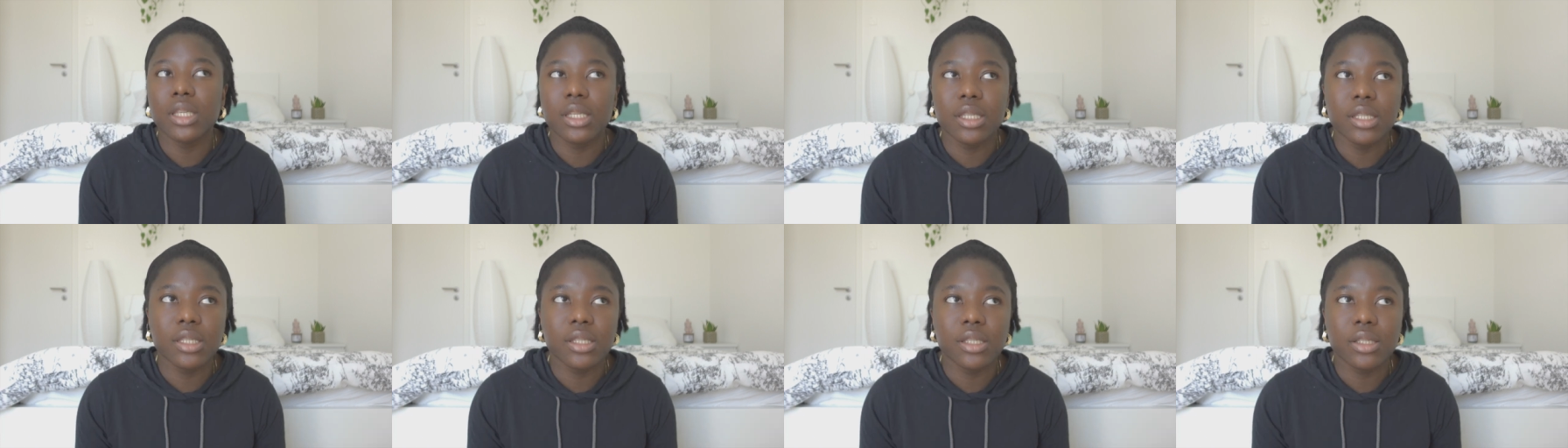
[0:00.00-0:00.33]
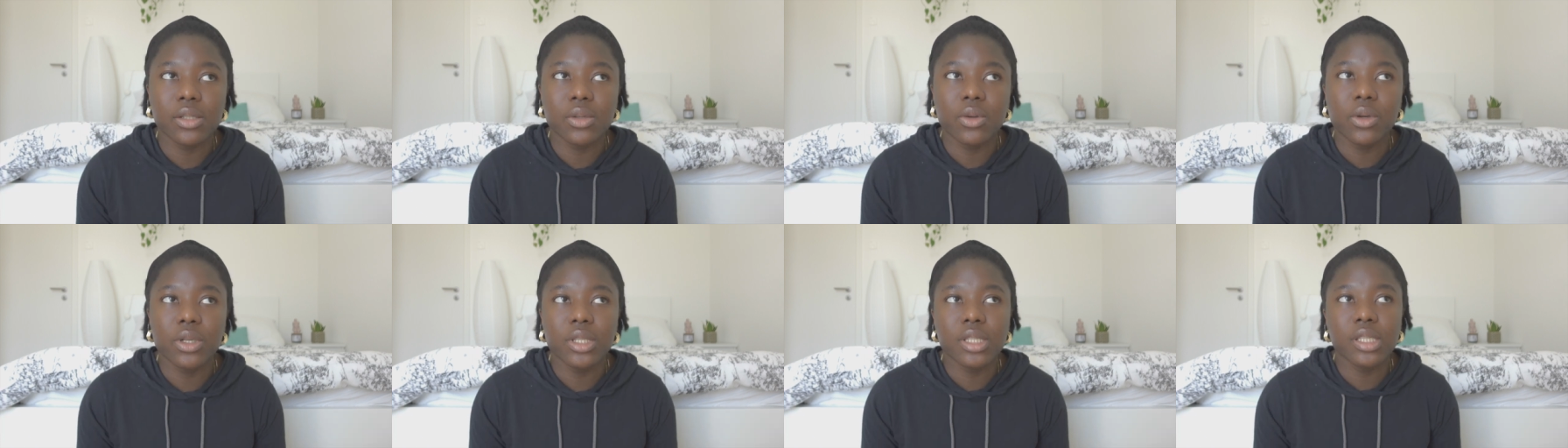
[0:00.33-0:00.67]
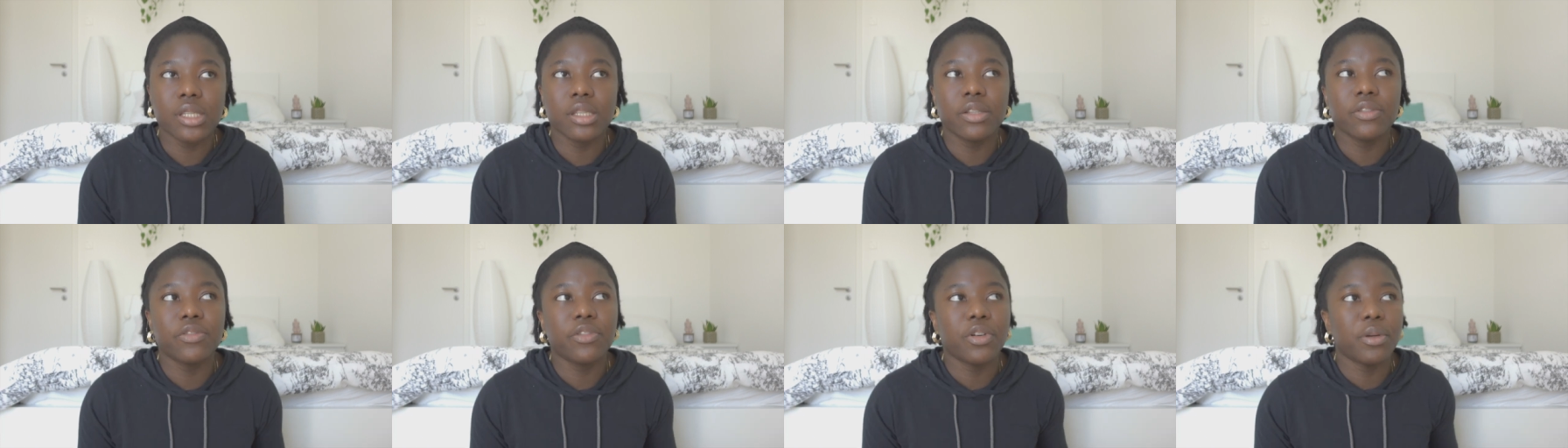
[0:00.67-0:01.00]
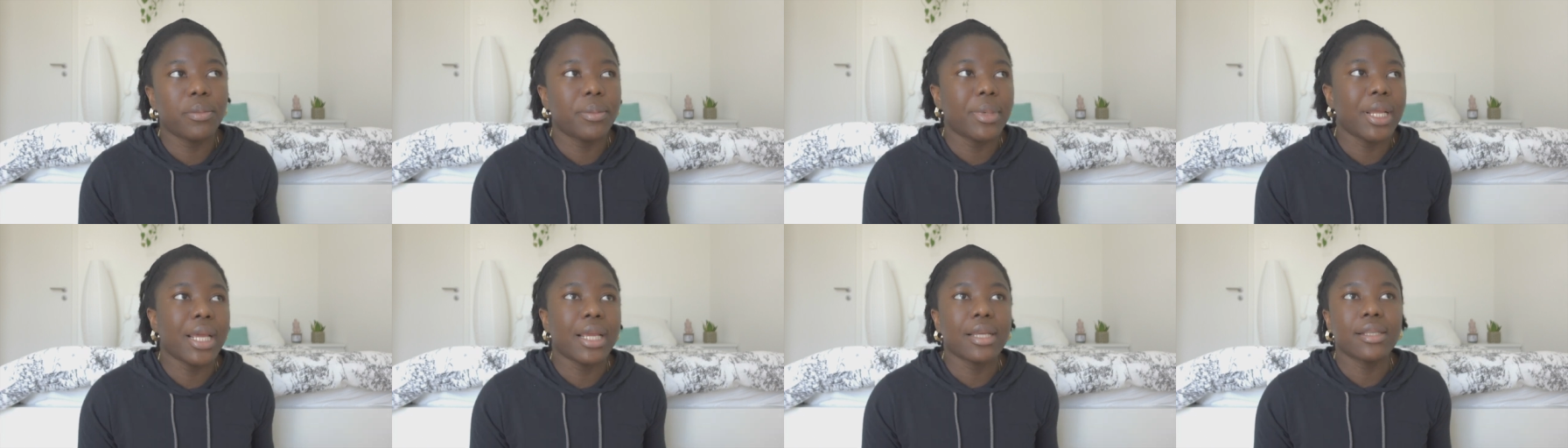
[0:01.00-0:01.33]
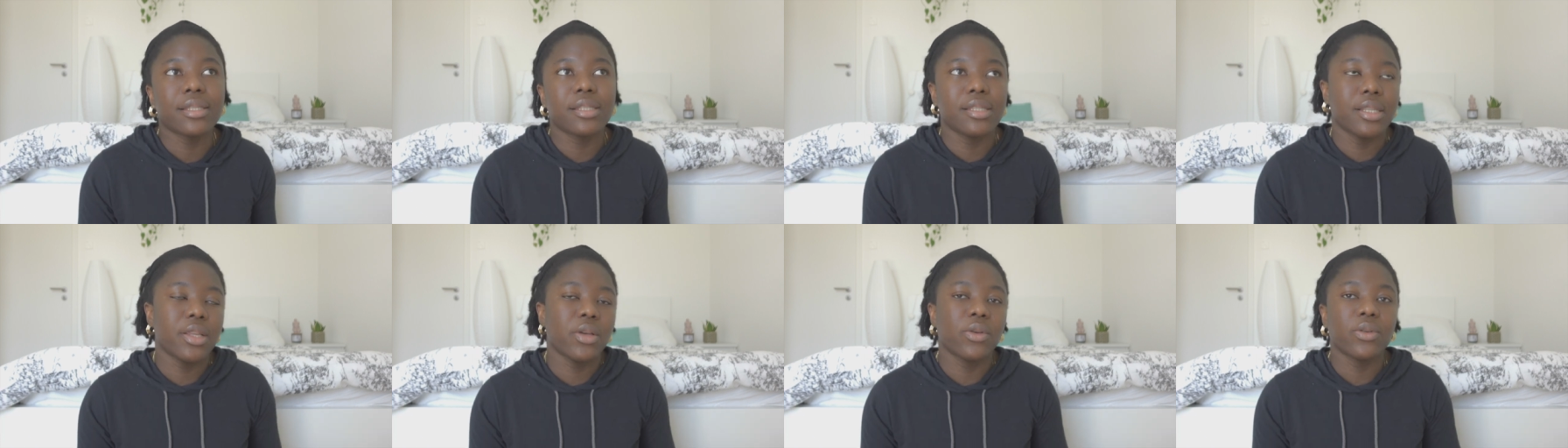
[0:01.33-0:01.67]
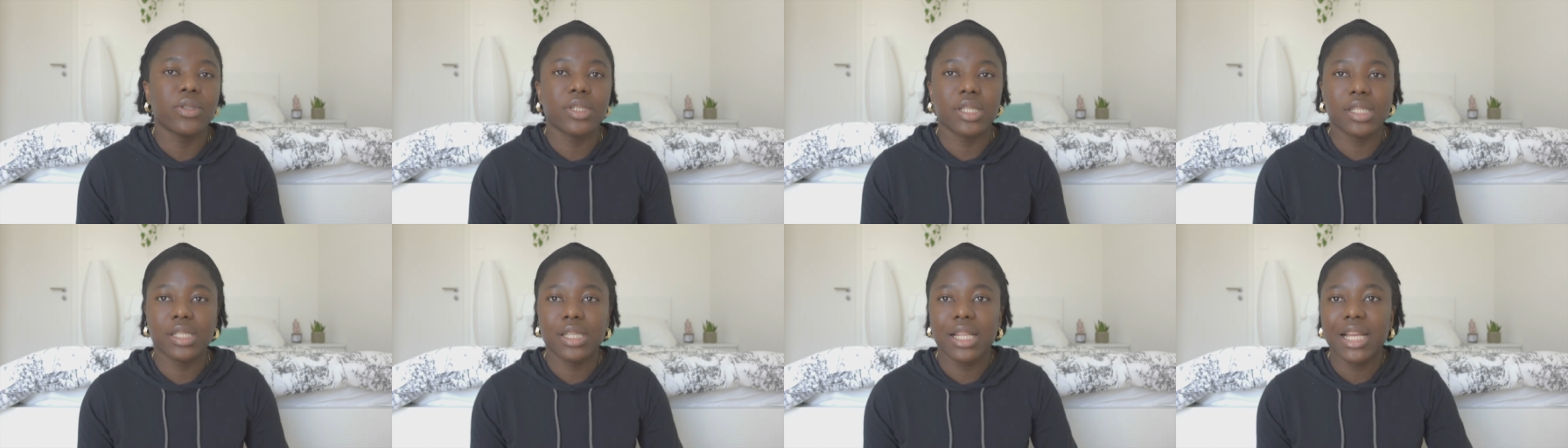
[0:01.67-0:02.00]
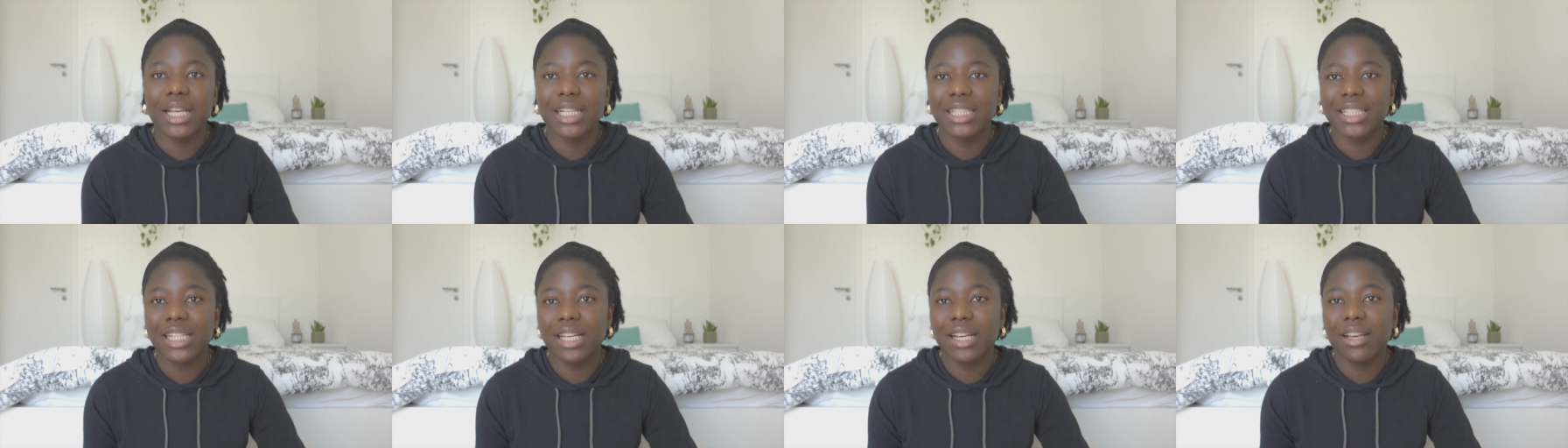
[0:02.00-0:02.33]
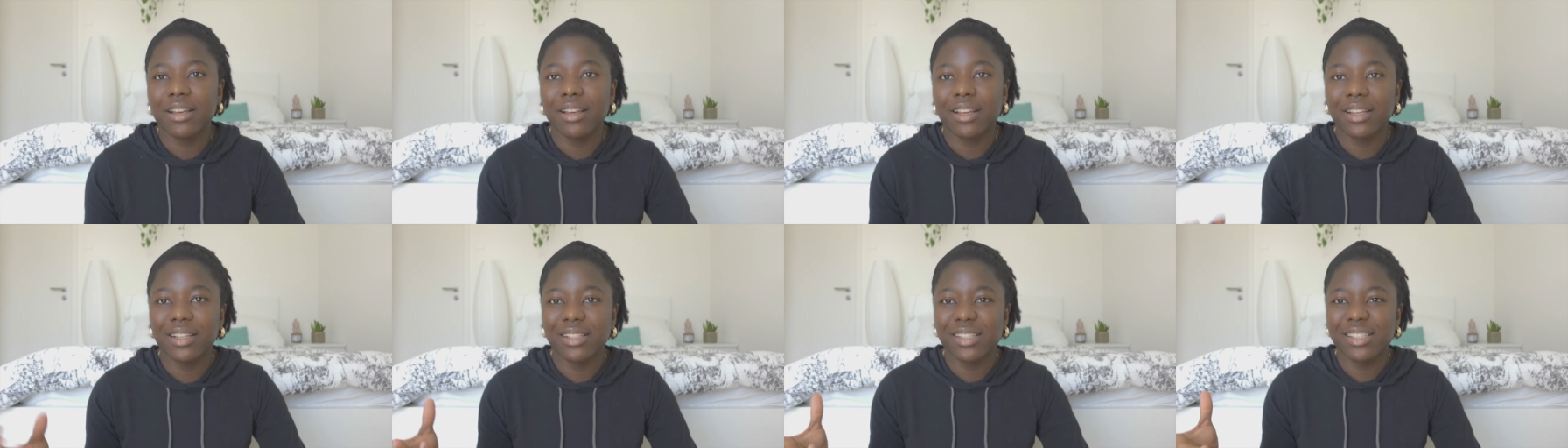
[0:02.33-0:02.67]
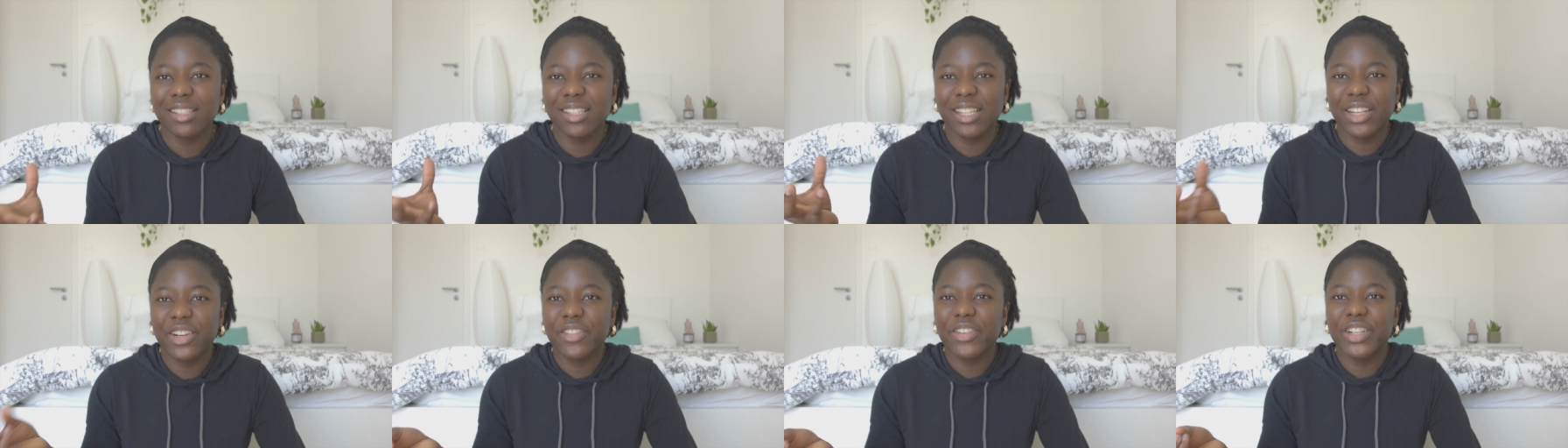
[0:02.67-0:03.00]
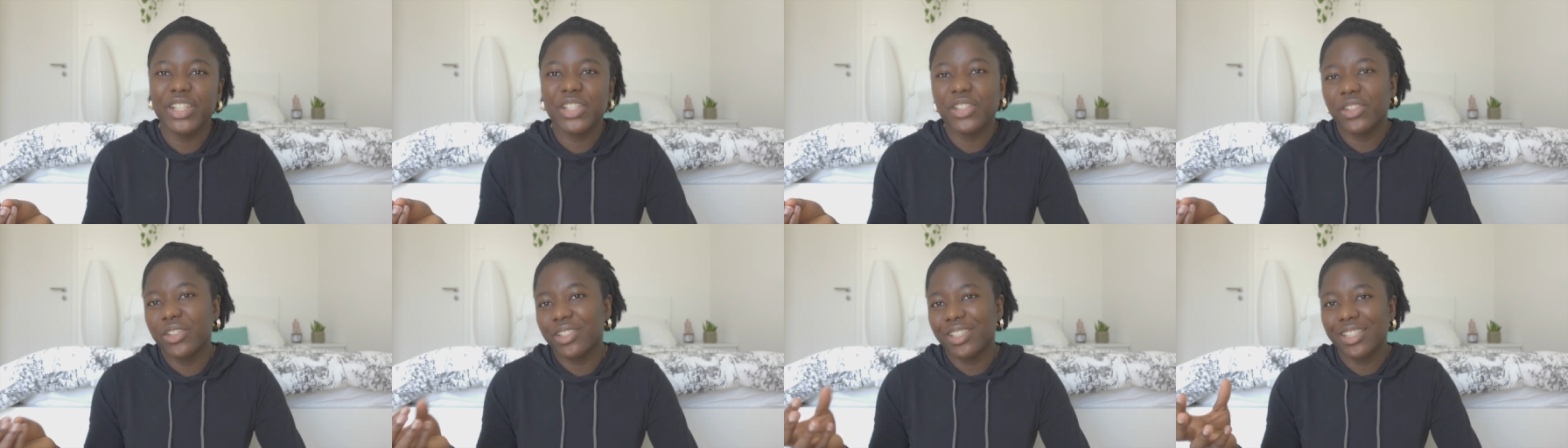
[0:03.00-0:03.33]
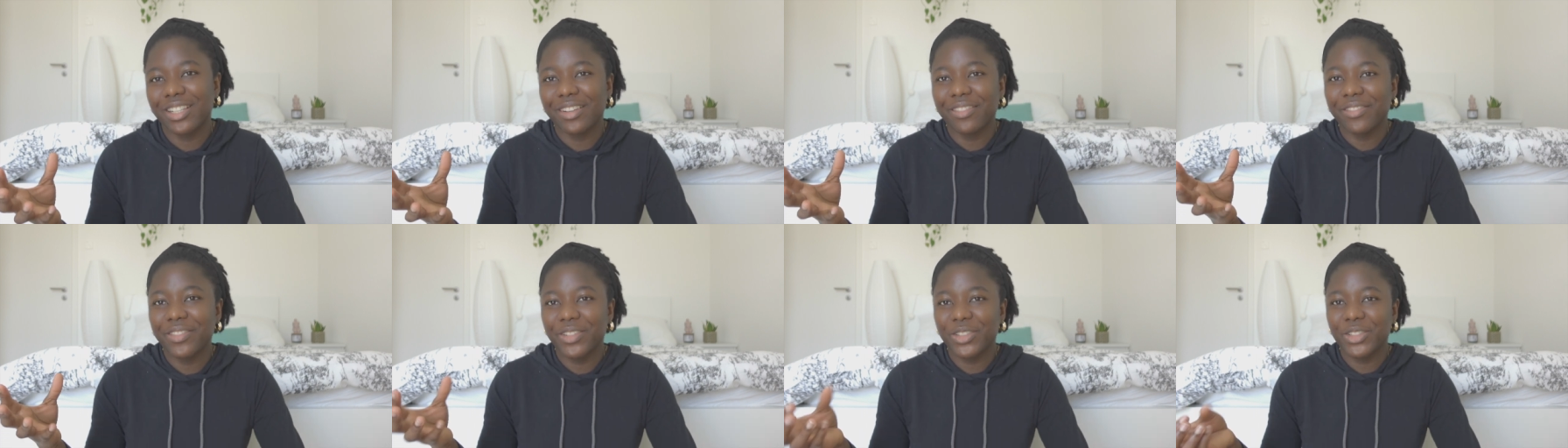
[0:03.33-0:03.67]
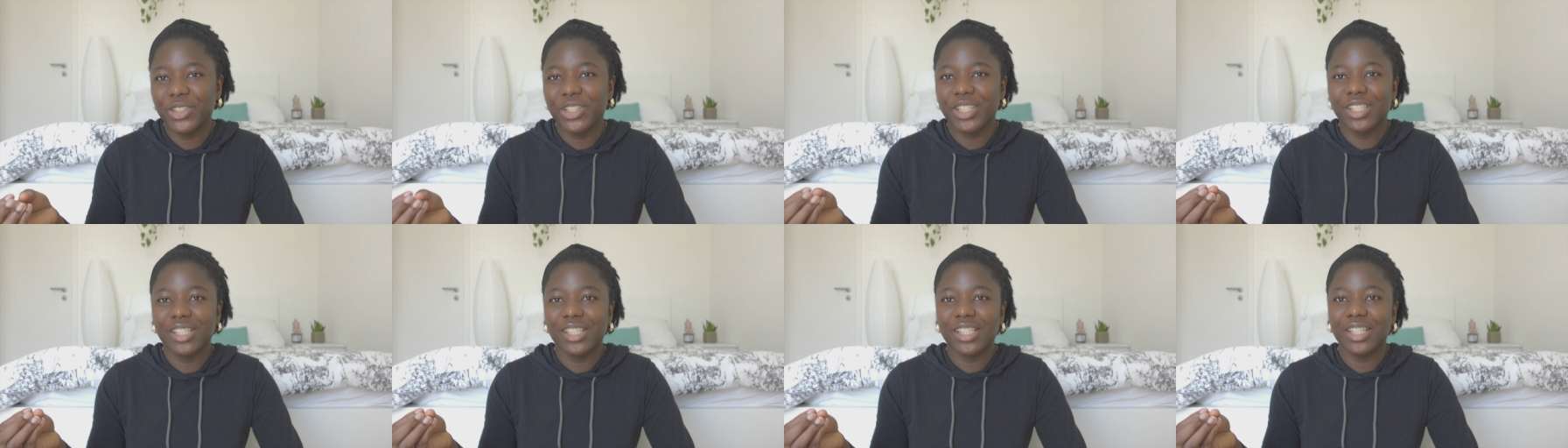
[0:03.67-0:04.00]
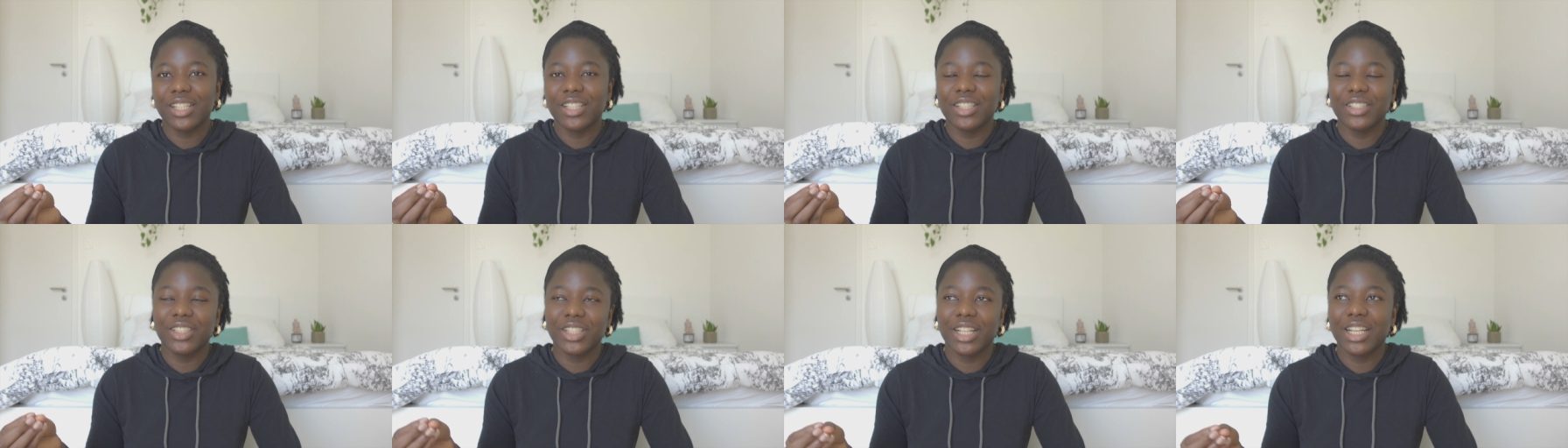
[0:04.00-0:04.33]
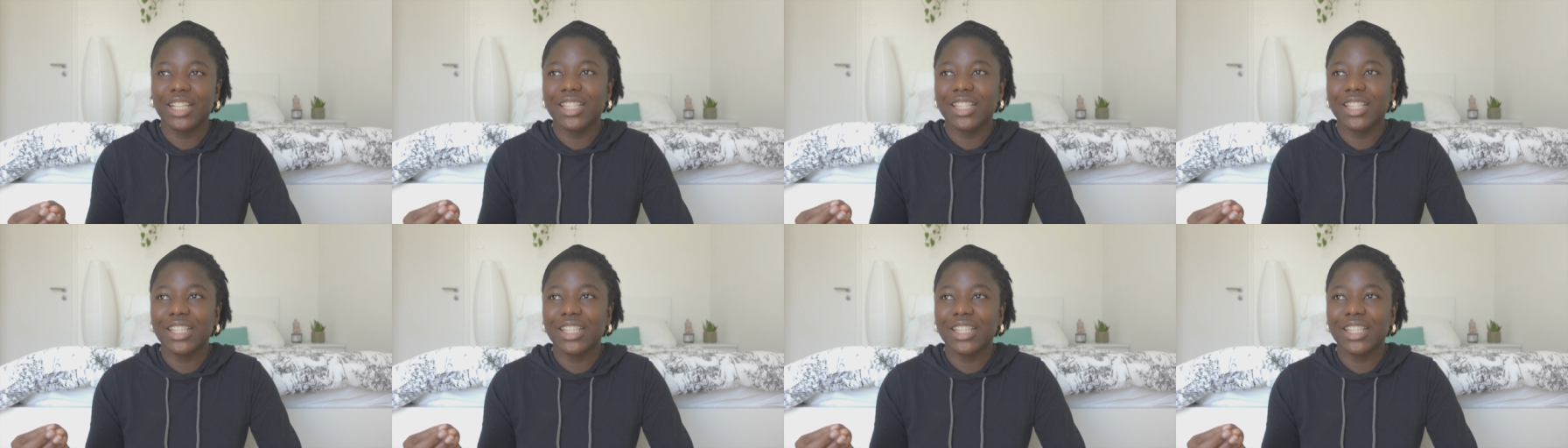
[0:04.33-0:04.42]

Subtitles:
is gotten from like snails, it's like their secretion, their filtrate secretion.